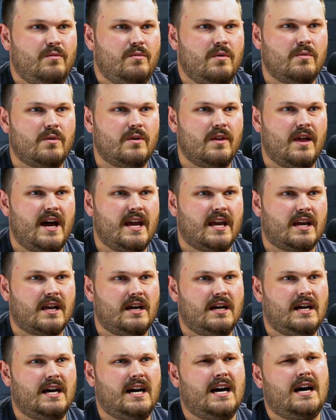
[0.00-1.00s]
where we're
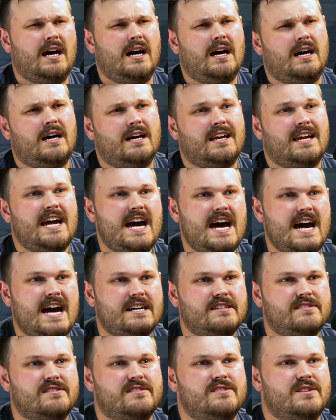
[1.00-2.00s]
like, oh
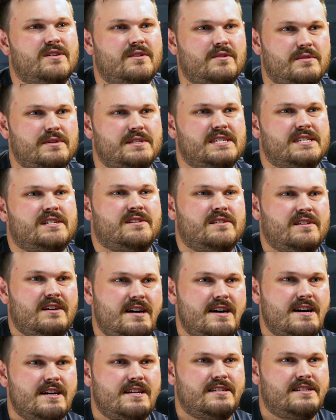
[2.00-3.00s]
gosh, there's always a
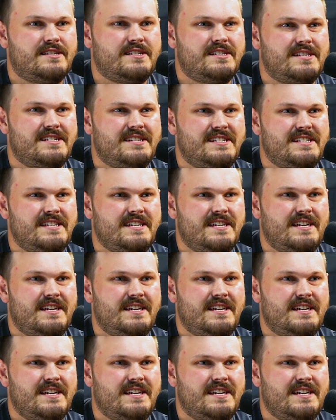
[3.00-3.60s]
crunch.